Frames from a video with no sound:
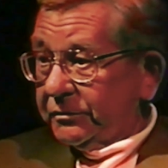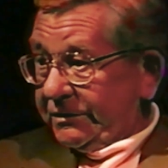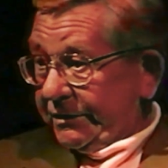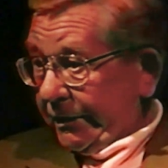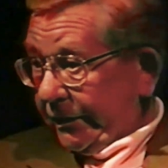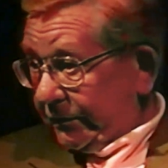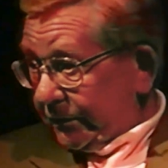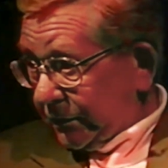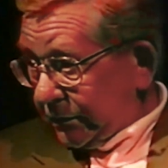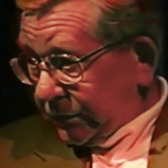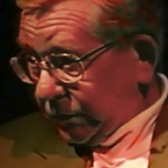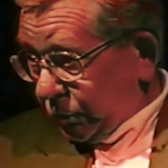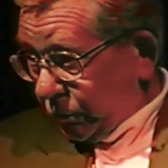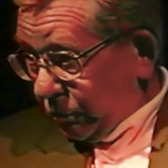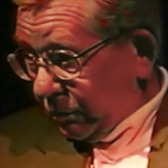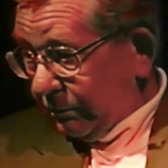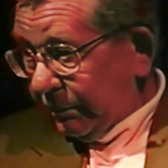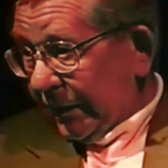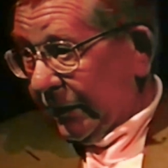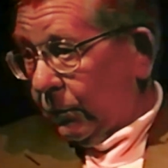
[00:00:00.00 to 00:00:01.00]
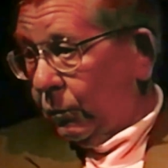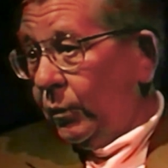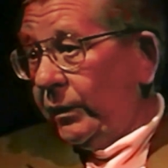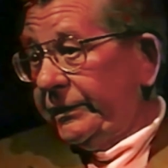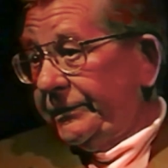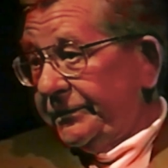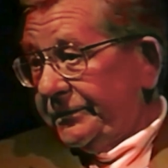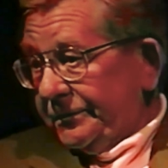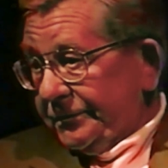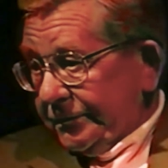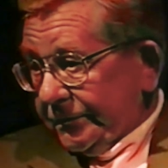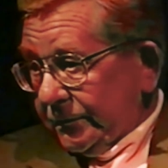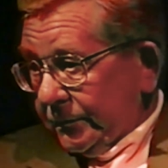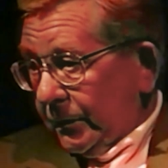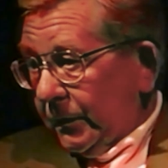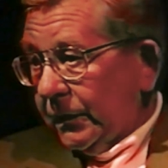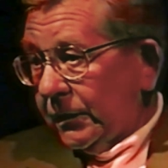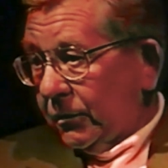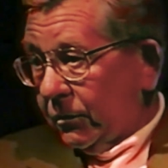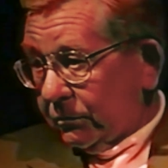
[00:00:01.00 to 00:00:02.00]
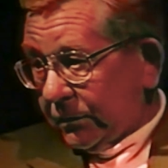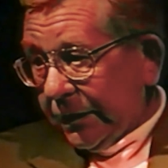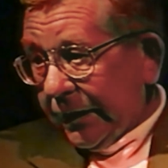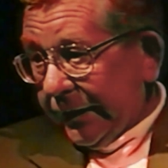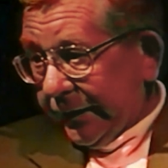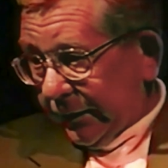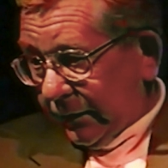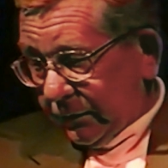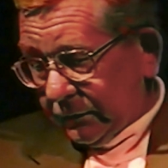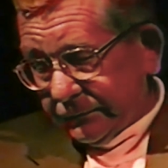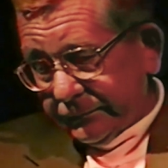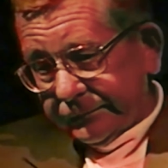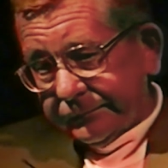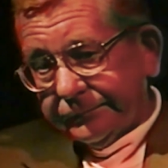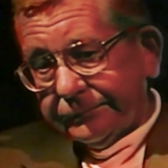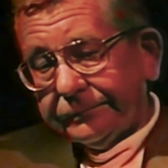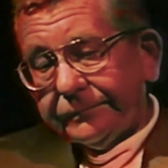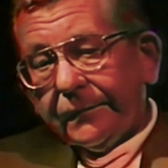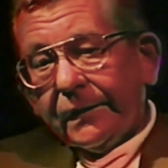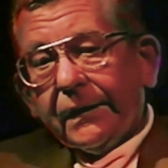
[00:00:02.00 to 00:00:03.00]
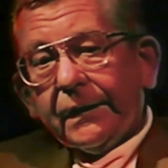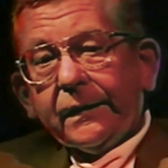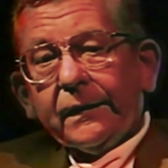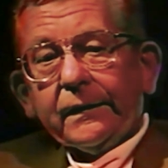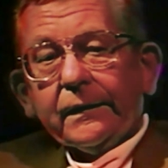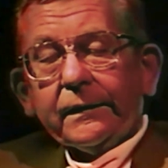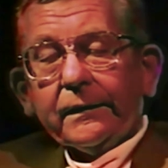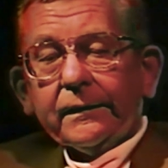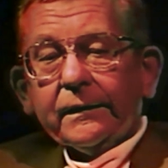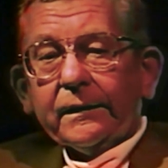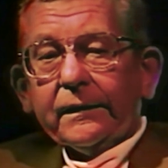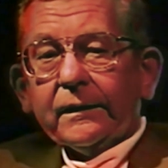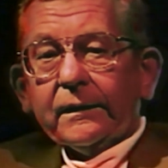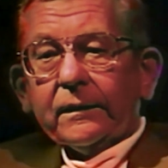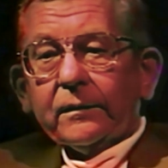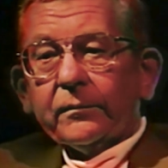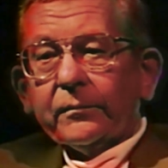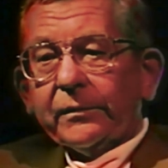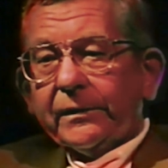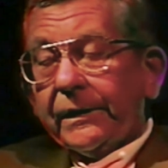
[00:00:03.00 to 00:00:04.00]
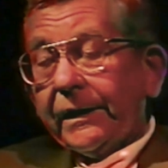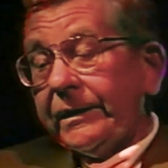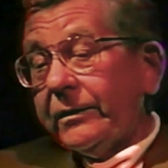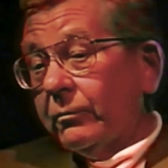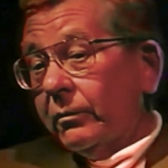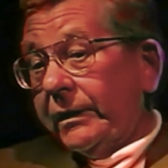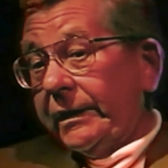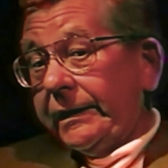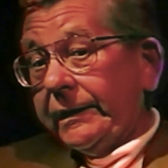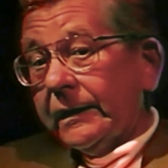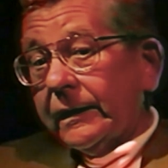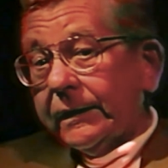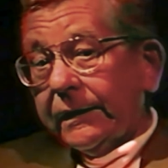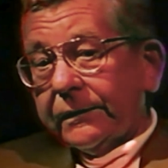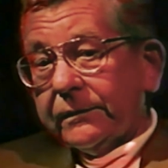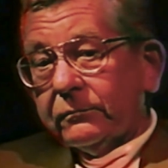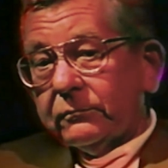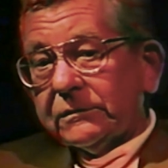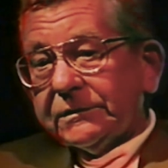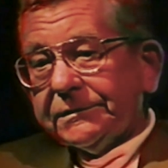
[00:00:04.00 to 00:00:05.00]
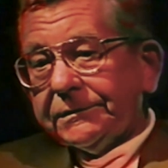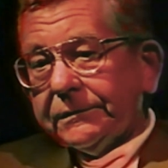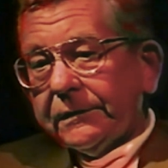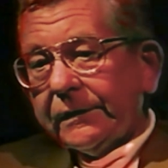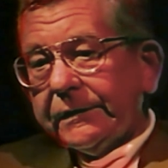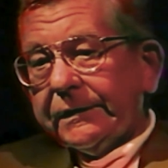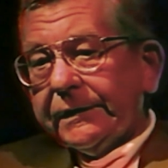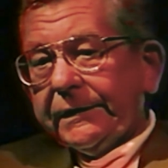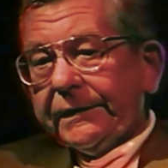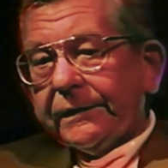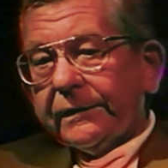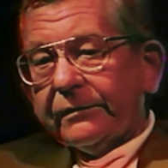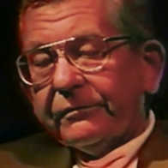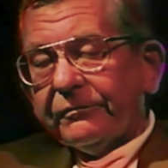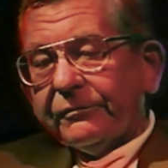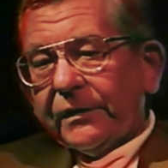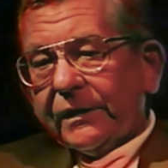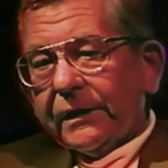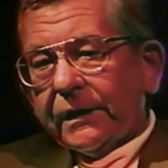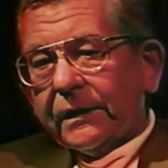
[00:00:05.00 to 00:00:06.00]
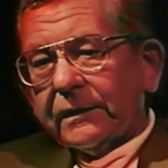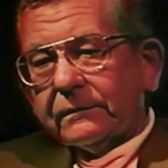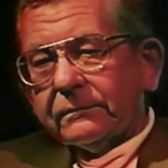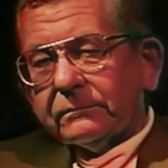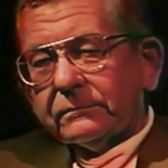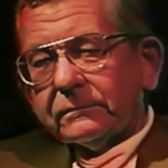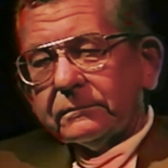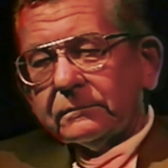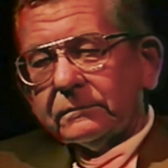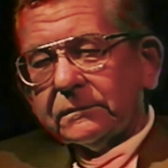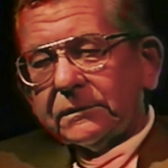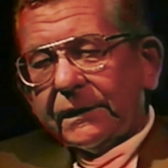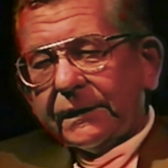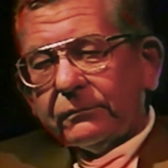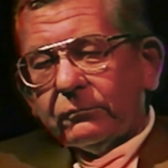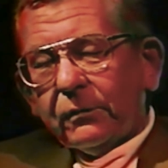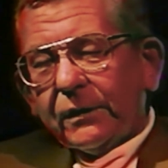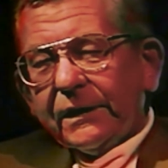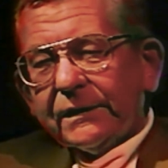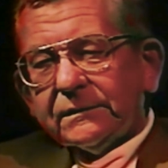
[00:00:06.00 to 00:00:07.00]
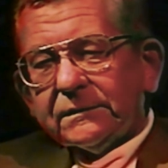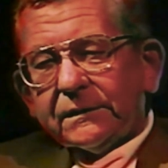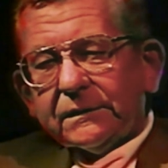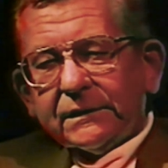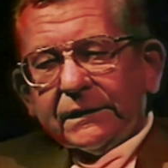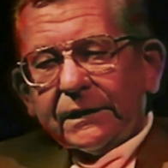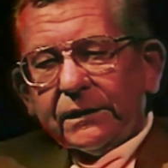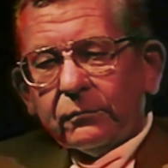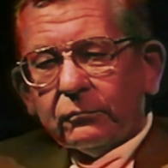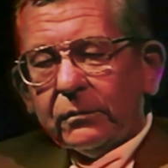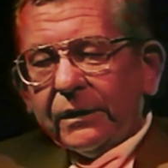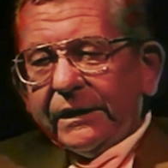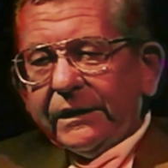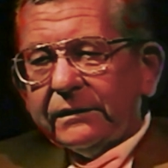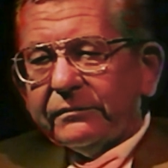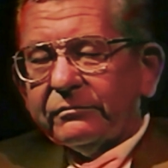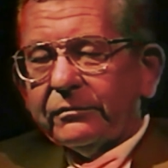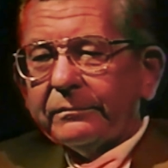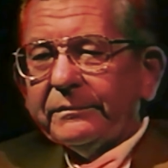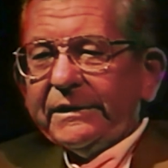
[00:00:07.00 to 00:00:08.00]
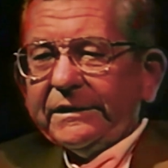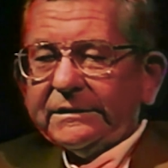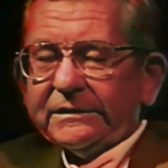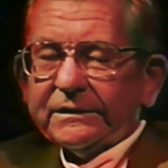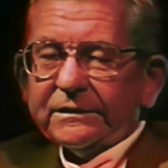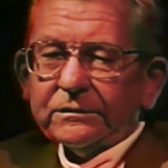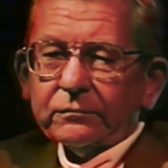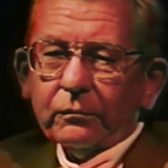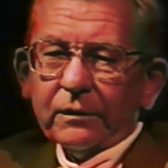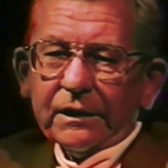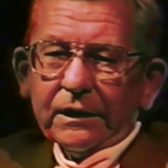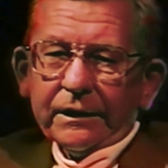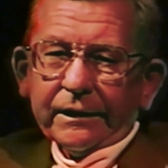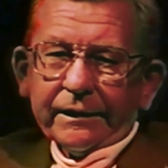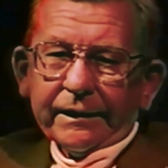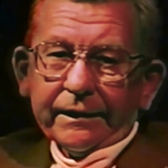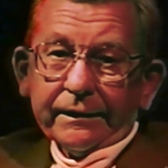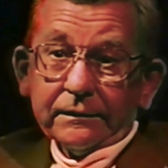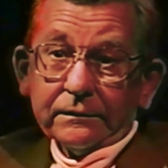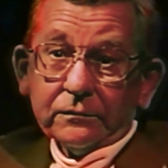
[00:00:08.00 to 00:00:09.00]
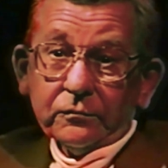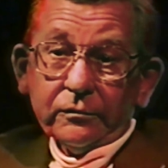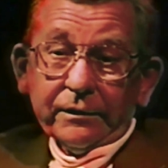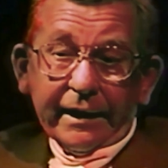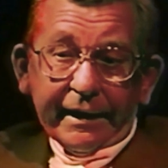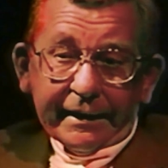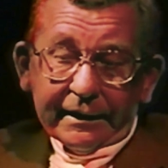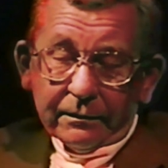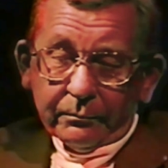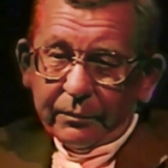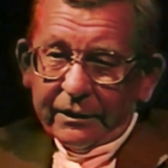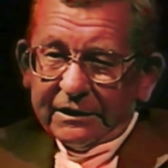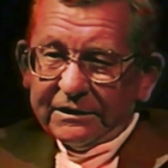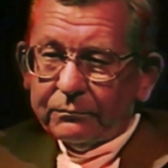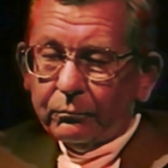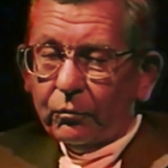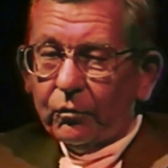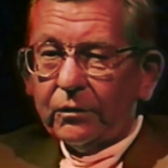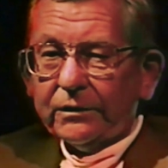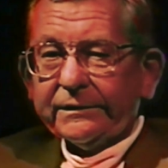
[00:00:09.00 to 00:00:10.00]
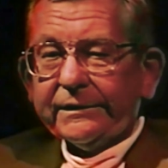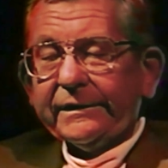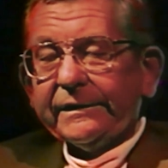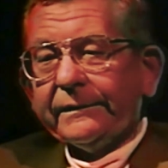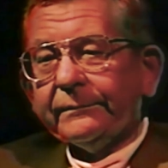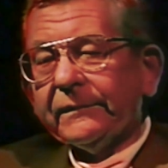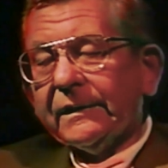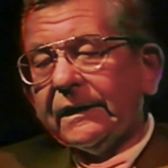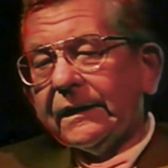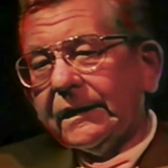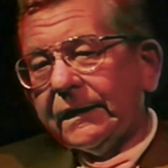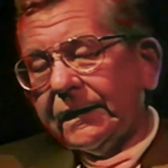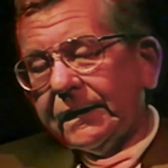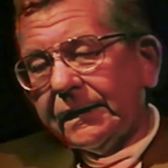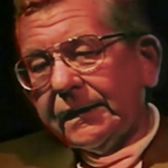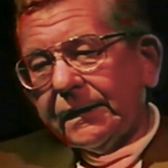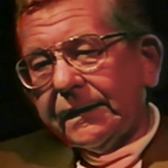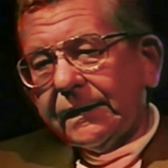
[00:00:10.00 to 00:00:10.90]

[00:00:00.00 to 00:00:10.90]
which was another clue about winters on Hokkaido. But anyway, I was lucky enough, I wanted to get away from this as well, and I knew they had a baseball team.